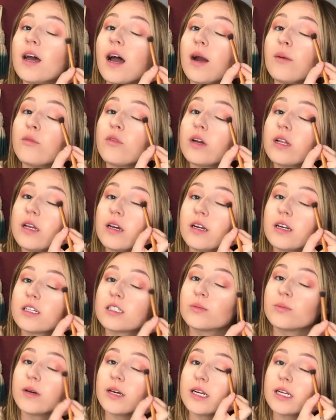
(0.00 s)
I'm really good at
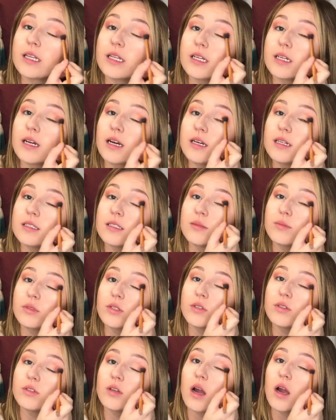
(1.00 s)
explaining things, guys. I'm
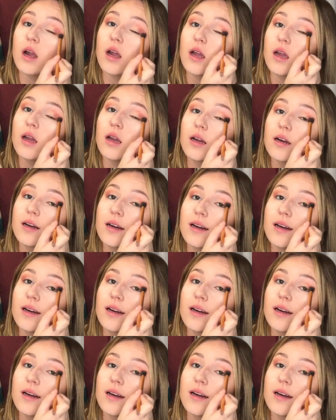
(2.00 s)
so sorry.